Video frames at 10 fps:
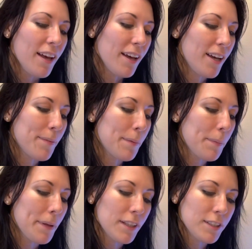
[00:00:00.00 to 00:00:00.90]
I'm on
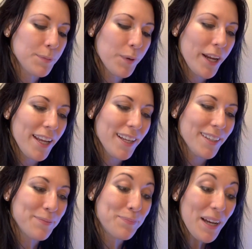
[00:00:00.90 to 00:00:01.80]
my lunch break,
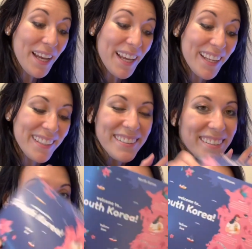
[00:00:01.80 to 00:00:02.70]
but
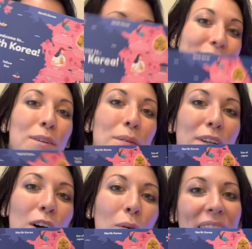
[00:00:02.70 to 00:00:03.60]
look where we're
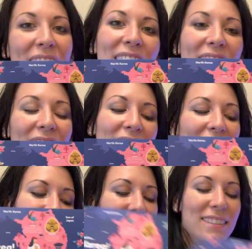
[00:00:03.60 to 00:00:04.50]

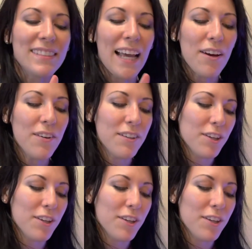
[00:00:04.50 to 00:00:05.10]
going, South